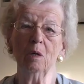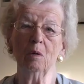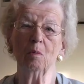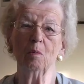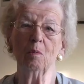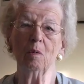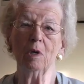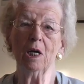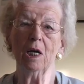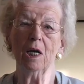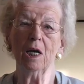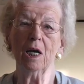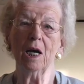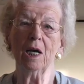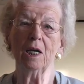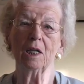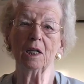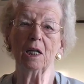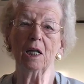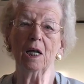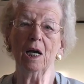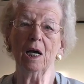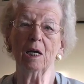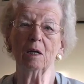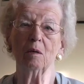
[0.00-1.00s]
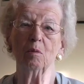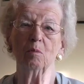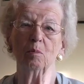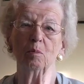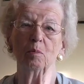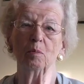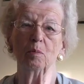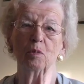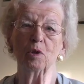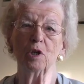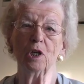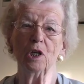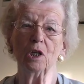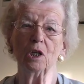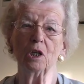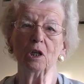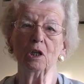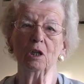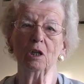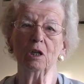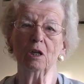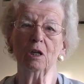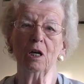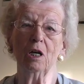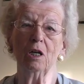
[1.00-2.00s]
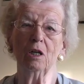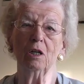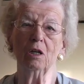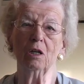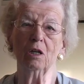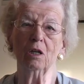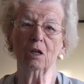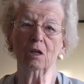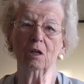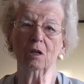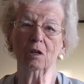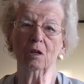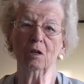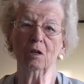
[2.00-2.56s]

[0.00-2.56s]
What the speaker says: we had that printed on our